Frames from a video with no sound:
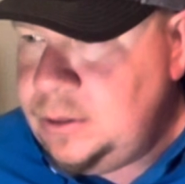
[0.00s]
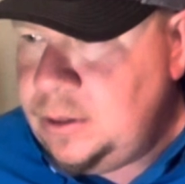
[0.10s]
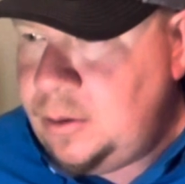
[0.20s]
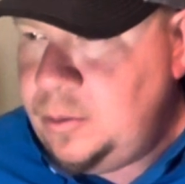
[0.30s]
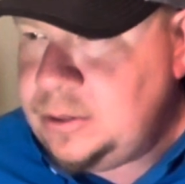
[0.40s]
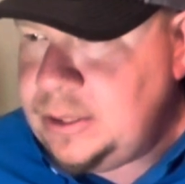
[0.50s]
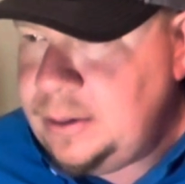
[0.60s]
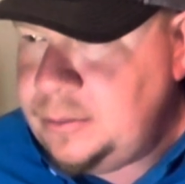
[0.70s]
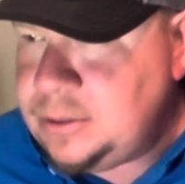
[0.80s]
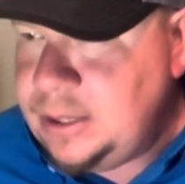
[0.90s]
I want to say
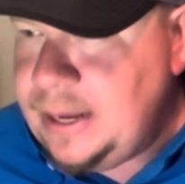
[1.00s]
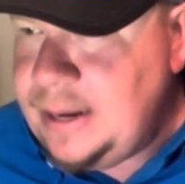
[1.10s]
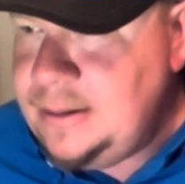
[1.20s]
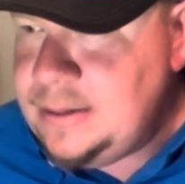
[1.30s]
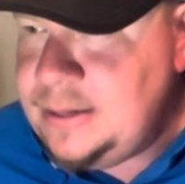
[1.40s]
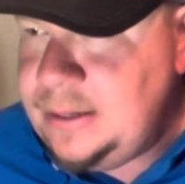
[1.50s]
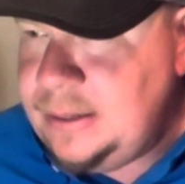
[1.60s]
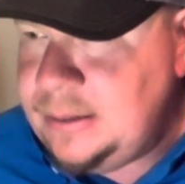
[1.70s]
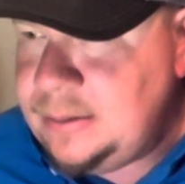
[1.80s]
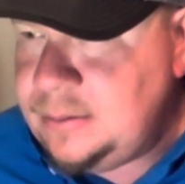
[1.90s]
it was like
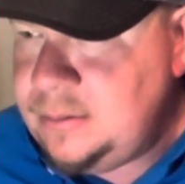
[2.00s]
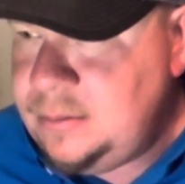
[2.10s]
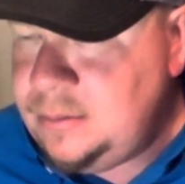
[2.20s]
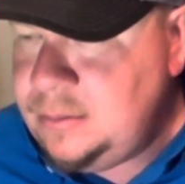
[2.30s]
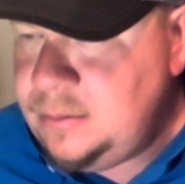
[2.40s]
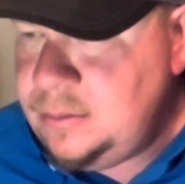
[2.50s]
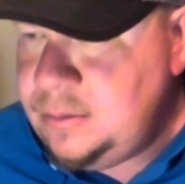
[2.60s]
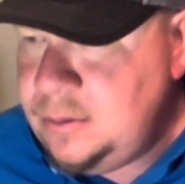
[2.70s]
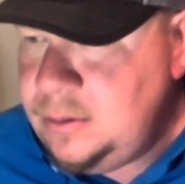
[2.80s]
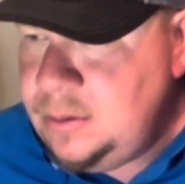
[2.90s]
18,
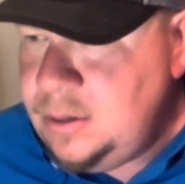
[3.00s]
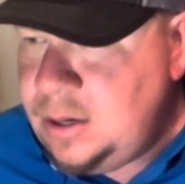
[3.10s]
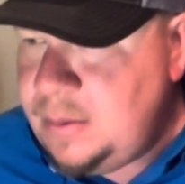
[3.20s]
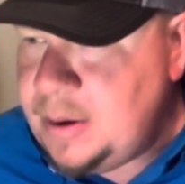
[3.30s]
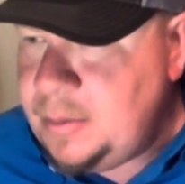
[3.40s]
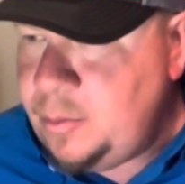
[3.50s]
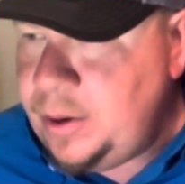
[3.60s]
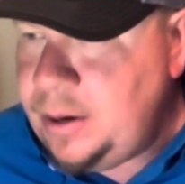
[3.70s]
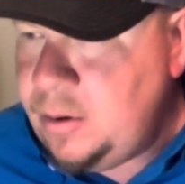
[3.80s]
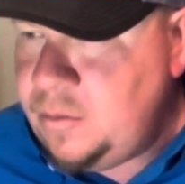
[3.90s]
I may be
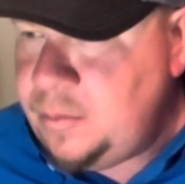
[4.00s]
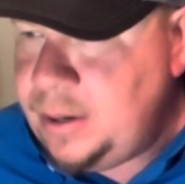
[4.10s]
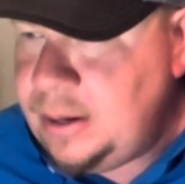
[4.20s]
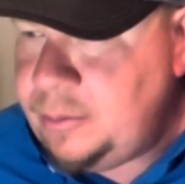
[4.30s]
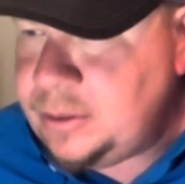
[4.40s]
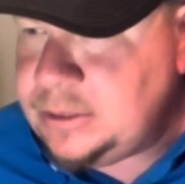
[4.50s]
way off, but I want to